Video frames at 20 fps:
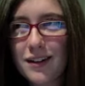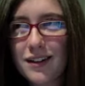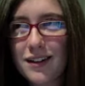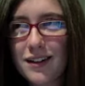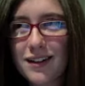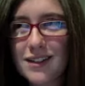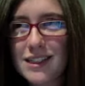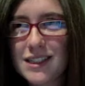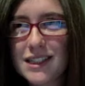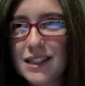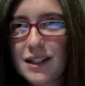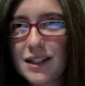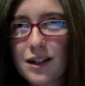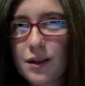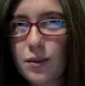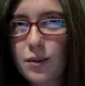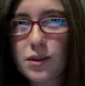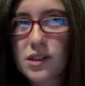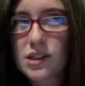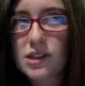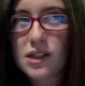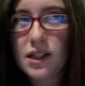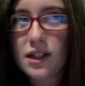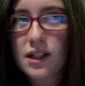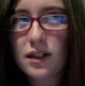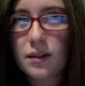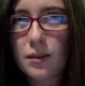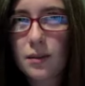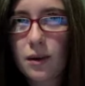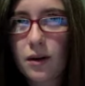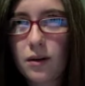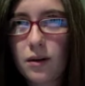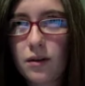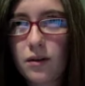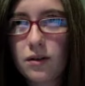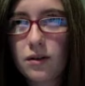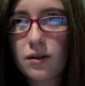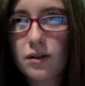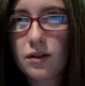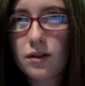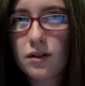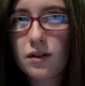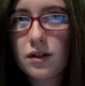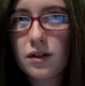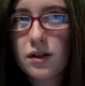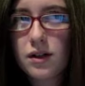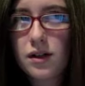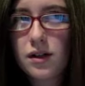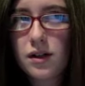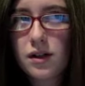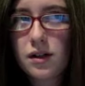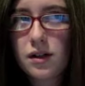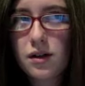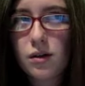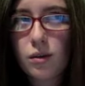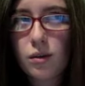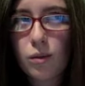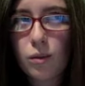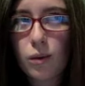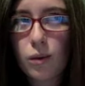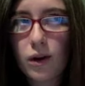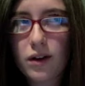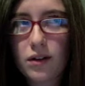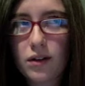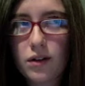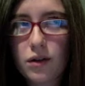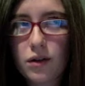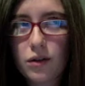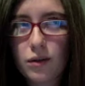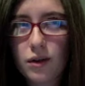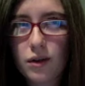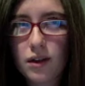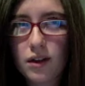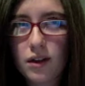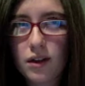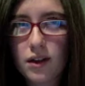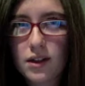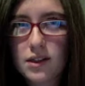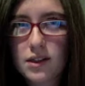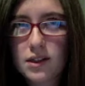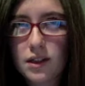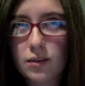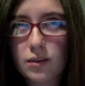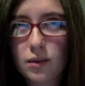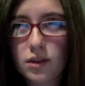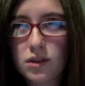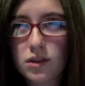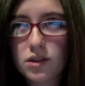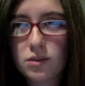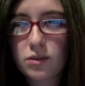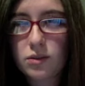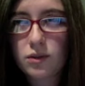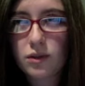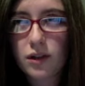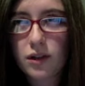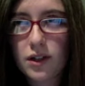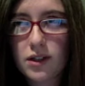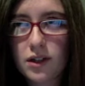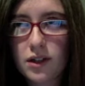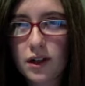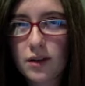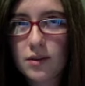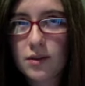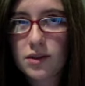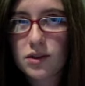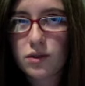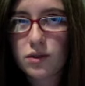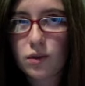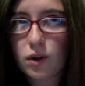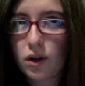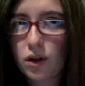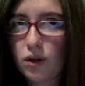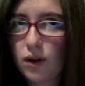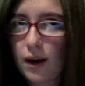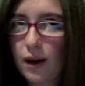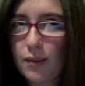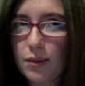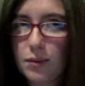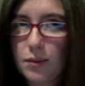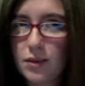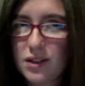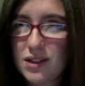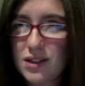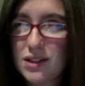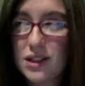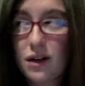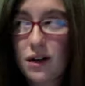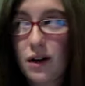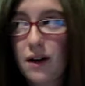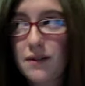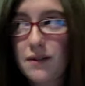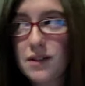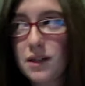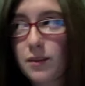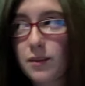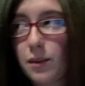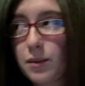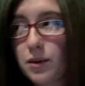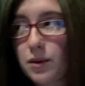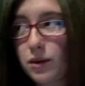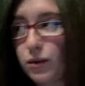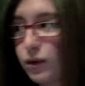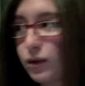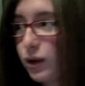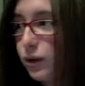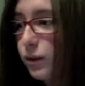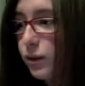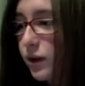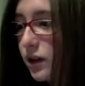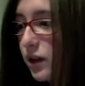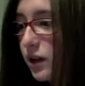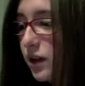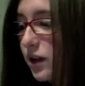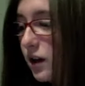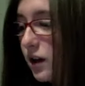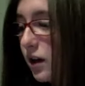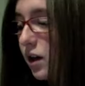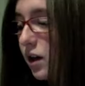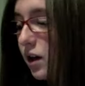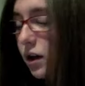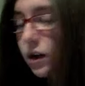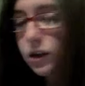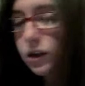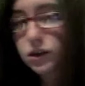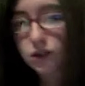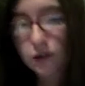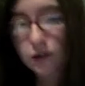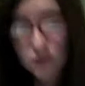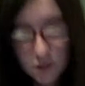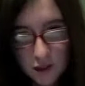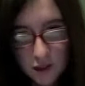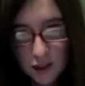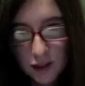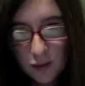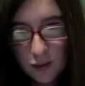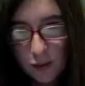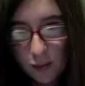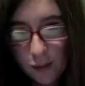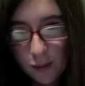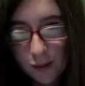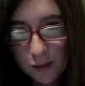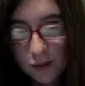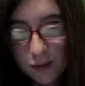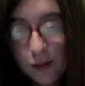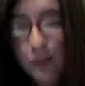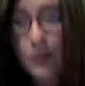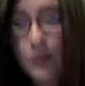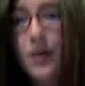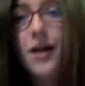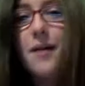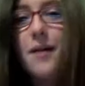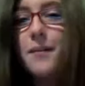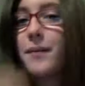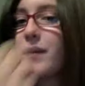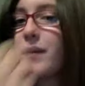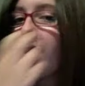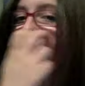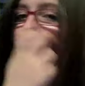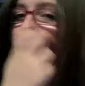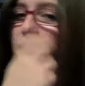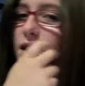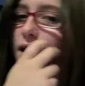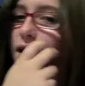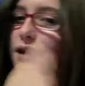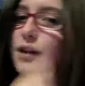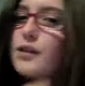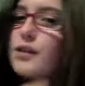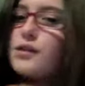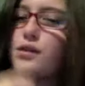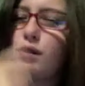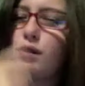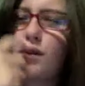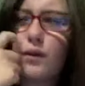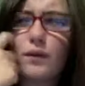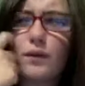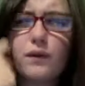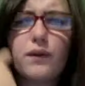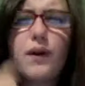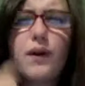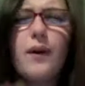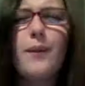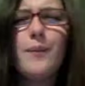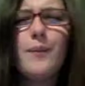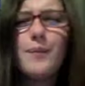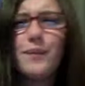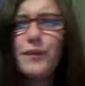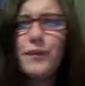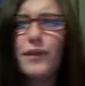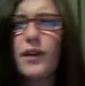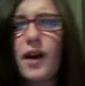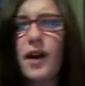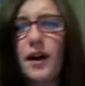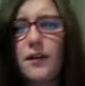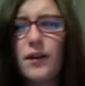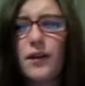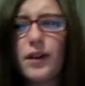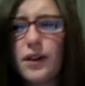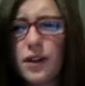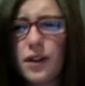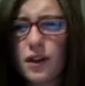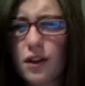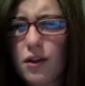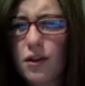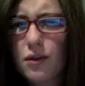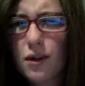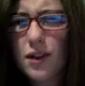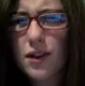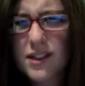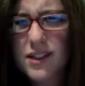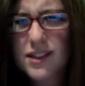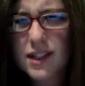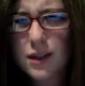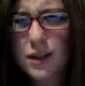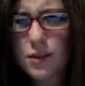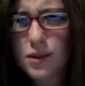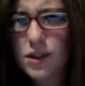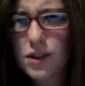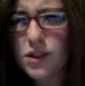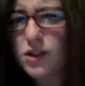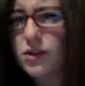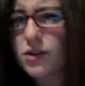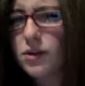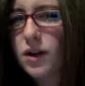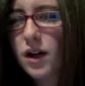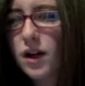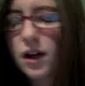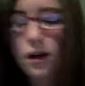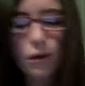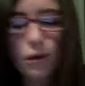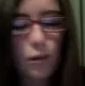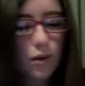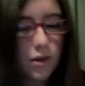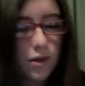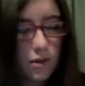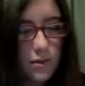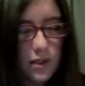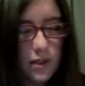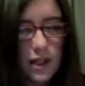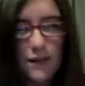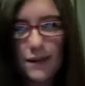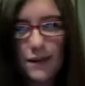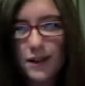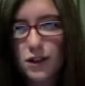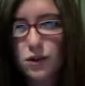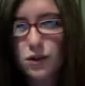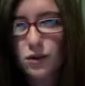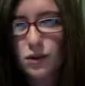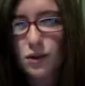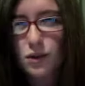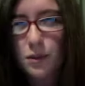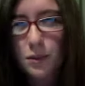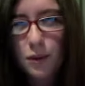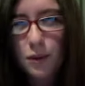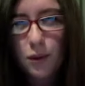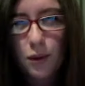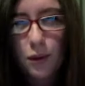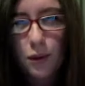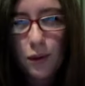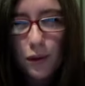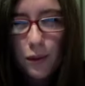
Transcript: Like today, I wasn't thinking about what three things I want to do before I die, which is really crappy because now I have to come up with it really quickly. So I was looking around my room and I sort of um, have like the three things that I want to do. One of them is kind of like a short-term goal.